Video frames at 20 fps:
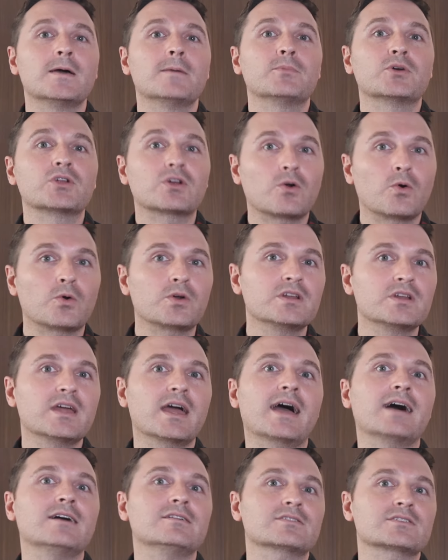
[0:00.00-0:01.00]
But according
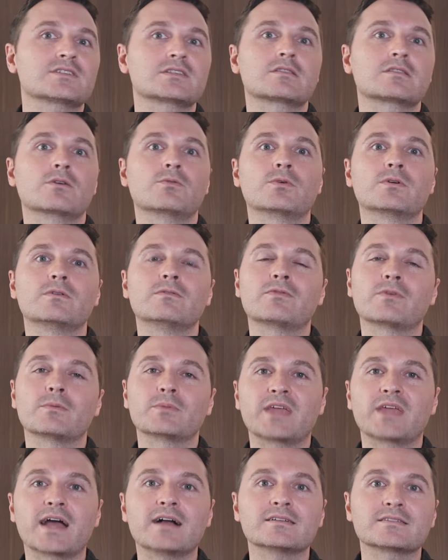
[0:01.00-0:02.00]
to Alex Thorne from
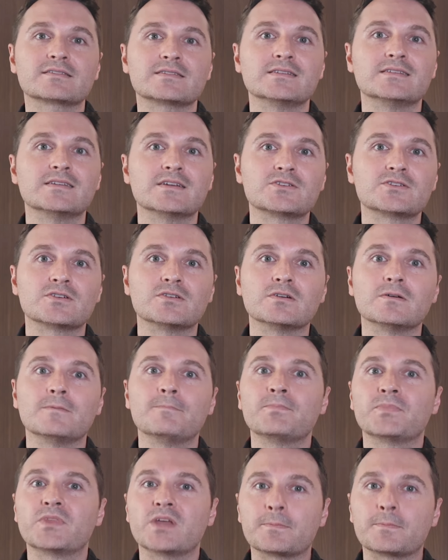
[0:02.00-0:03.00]
Galaxy Digital,
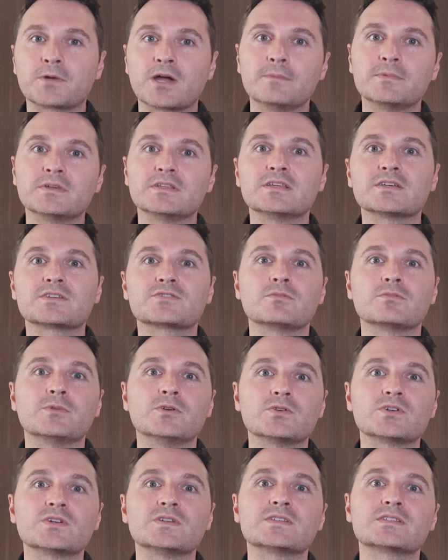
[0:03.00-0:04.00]
the upcoming
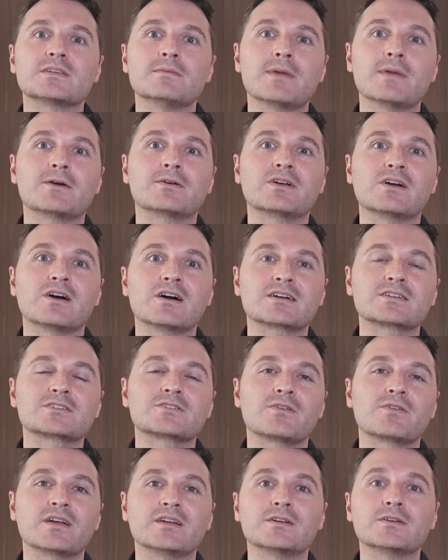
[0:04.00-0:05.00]
distributions to Mt. Gox
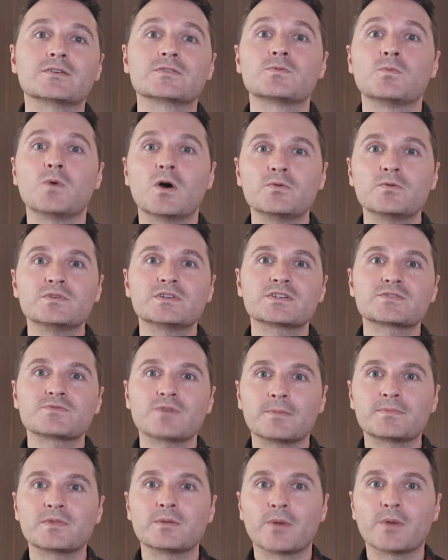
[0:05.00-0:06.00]
creditors won't
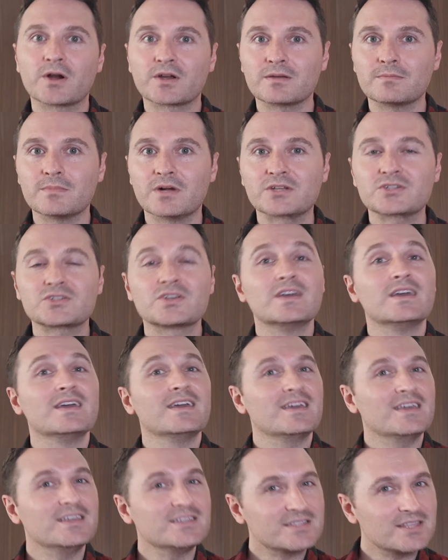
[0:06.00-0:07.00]
disrupt the market much.
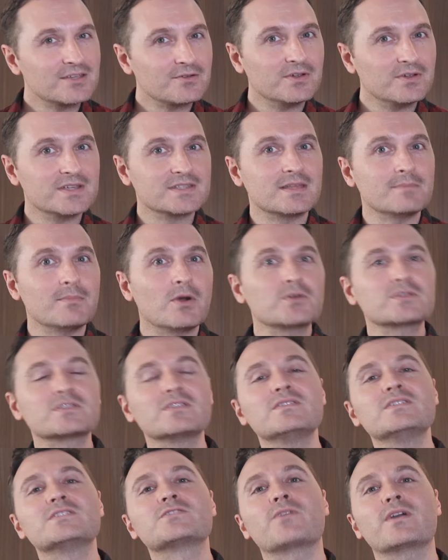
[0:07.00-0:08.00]
His theory is that most of
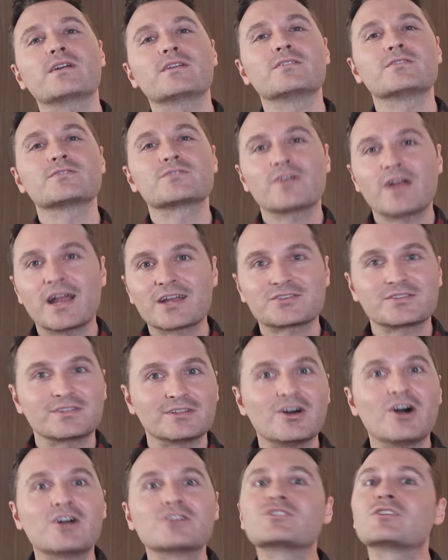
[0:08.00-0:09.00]
these creditors are actually
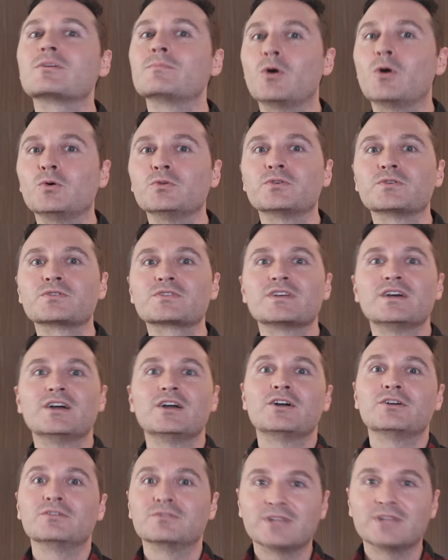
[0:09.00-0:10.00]
long-term holders
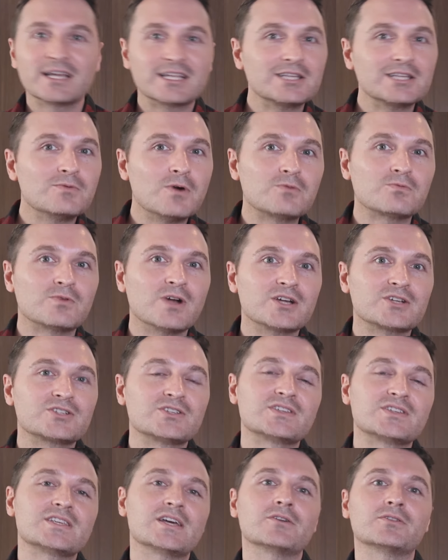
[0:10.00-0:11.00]
who likely won't rush
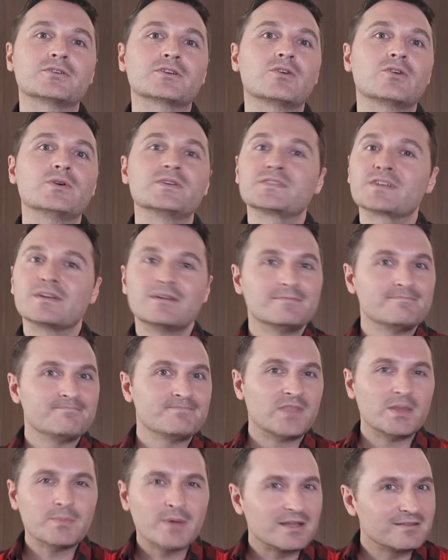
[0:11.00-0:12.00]
to sell their coins.
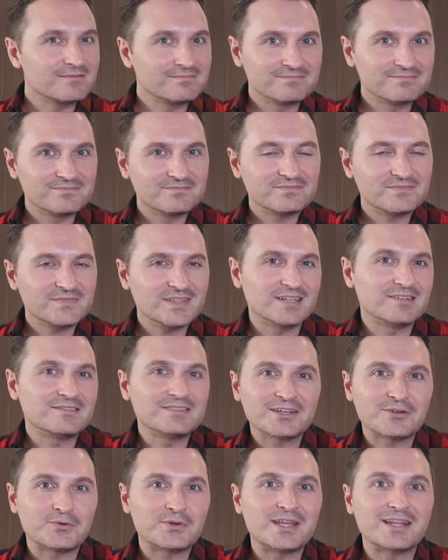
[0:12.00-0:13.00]
They might, you know,
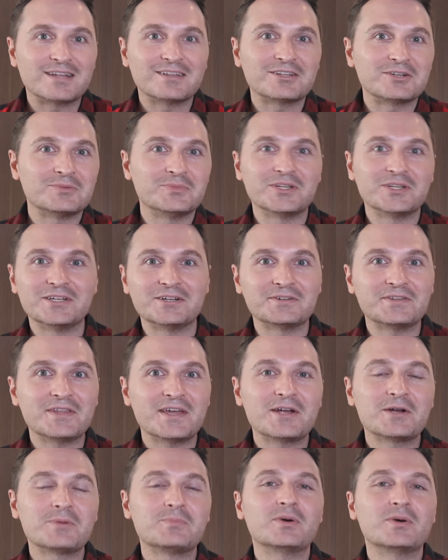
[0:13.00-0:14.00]
liquidate a little bit here and
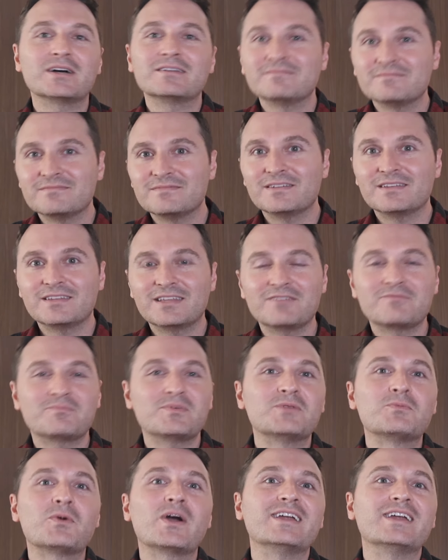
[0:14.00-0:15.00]
there, but they've
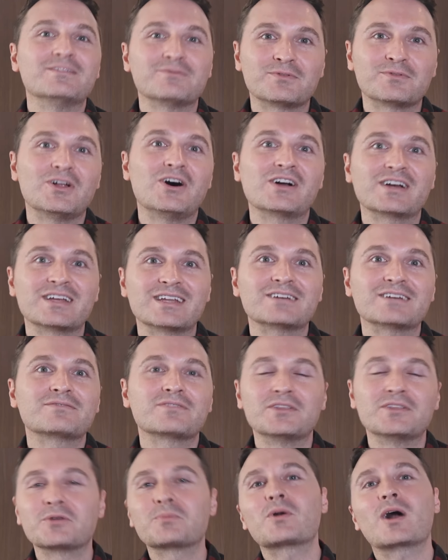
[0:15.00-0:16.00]
been waiting long enough
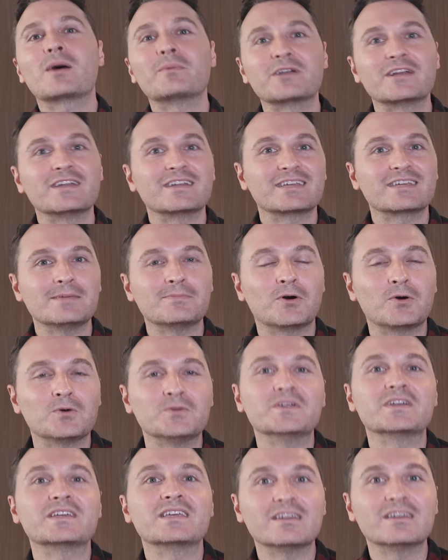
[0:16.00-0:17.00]
and they're probably going to keep
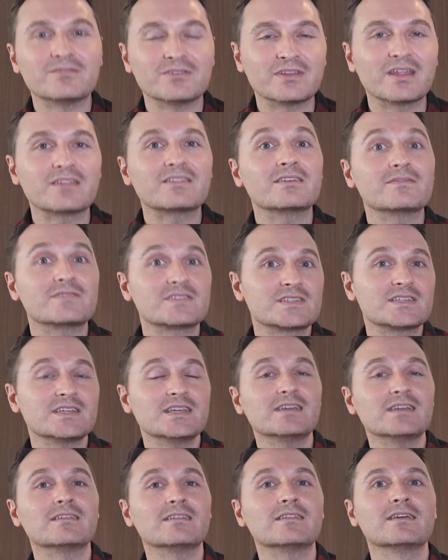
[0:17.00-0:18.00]
holding, given that they've
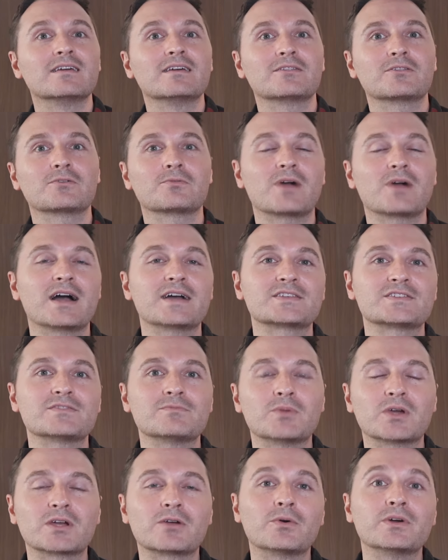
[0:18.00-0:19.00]
seen the rise of
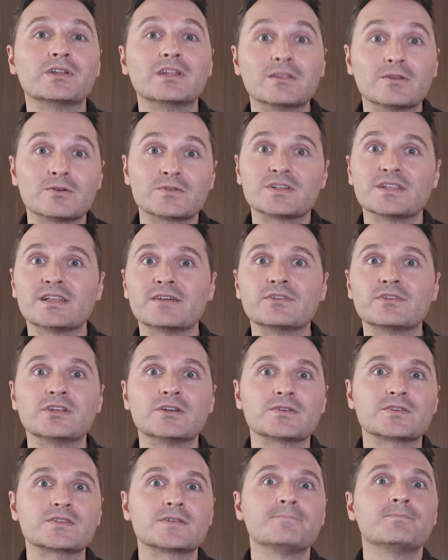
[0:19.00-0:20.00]
Bitcoin in those 11
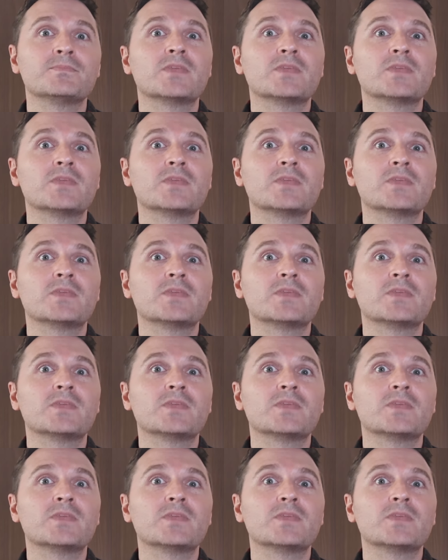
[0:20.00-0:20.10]
years.